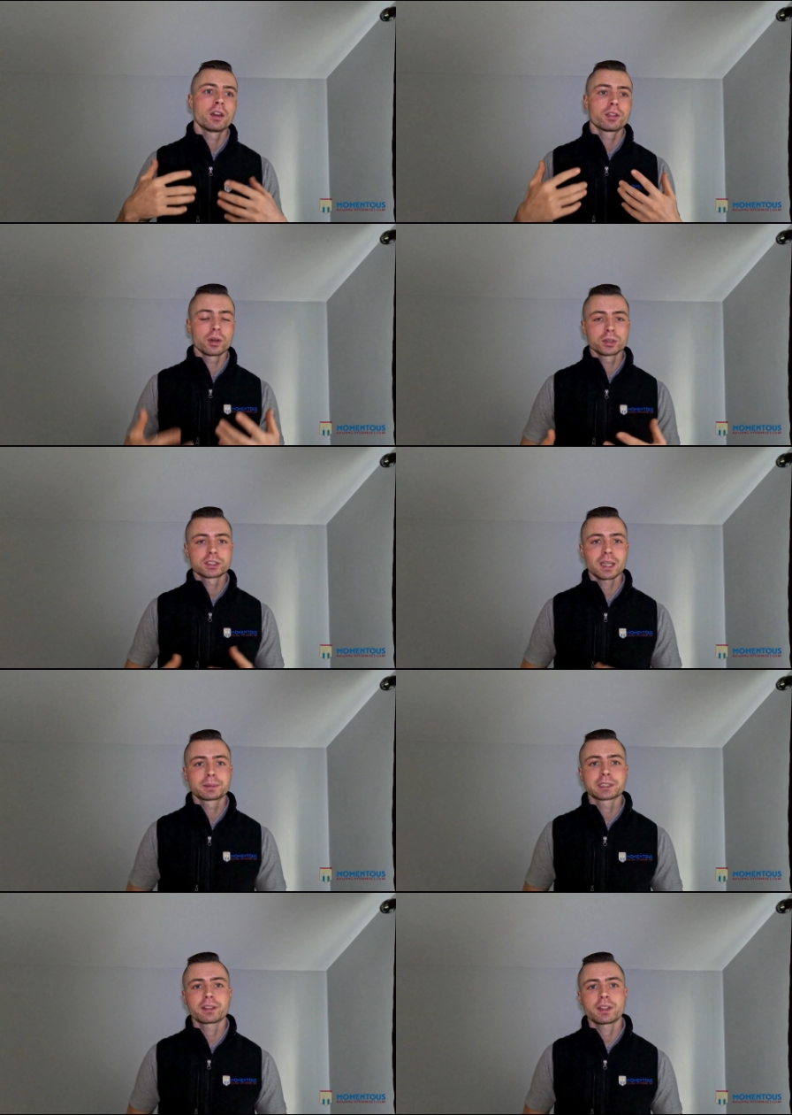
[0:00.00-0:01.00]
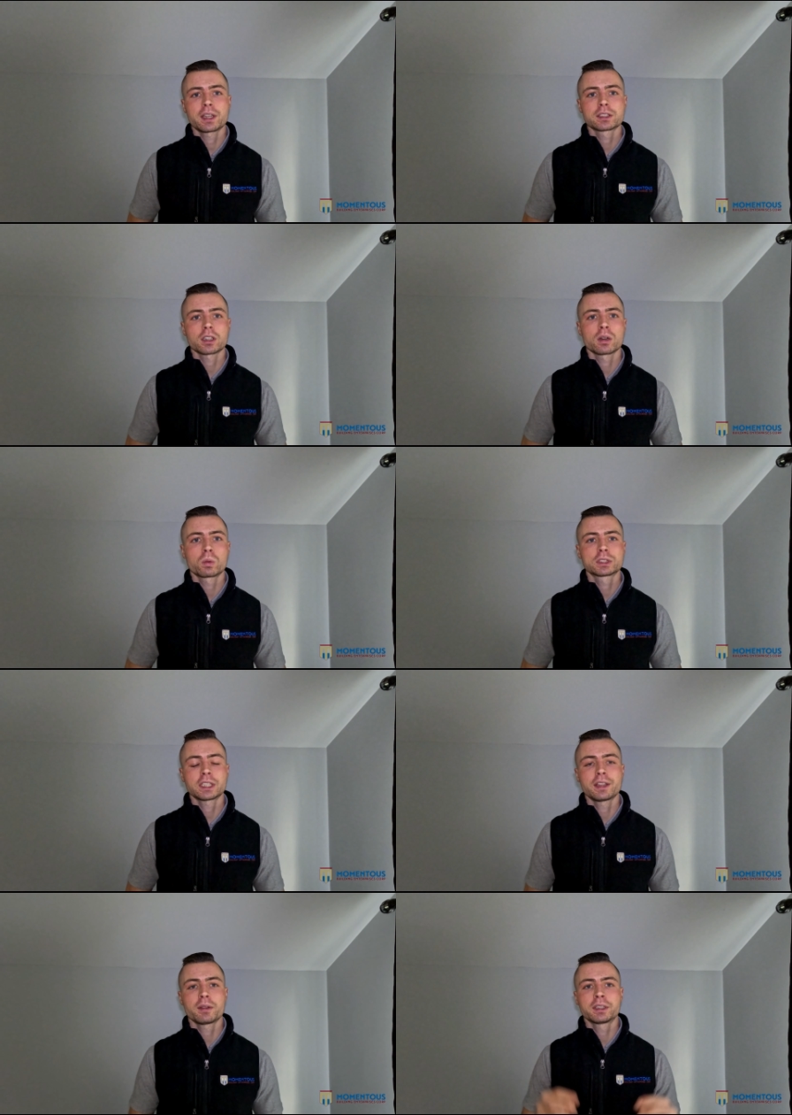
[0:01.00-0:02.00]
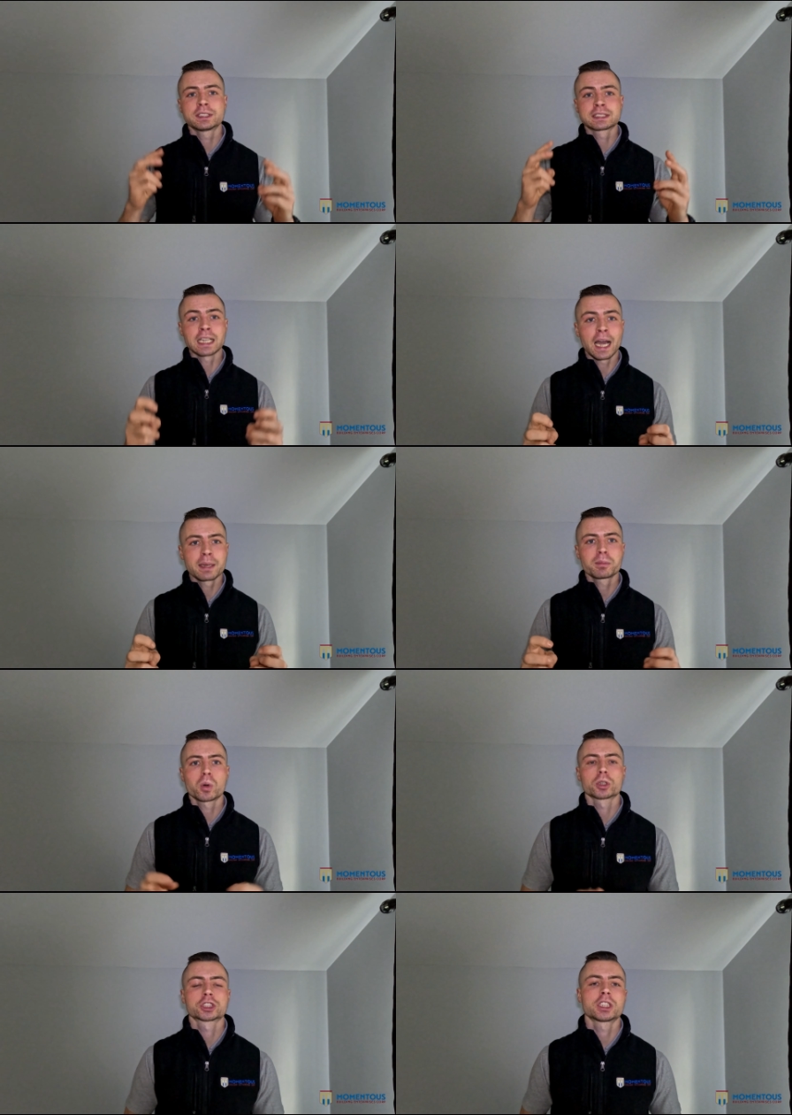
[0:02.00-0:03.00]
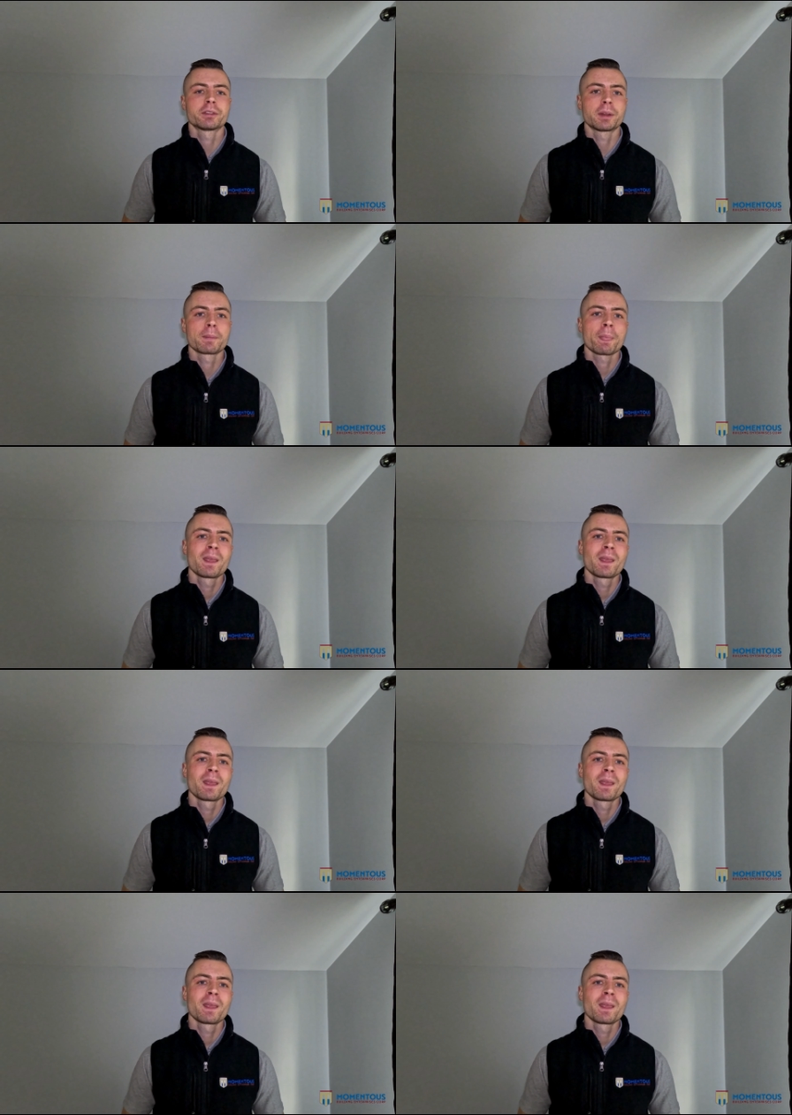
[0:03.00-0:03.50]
those types of things are what's in the design portion of it.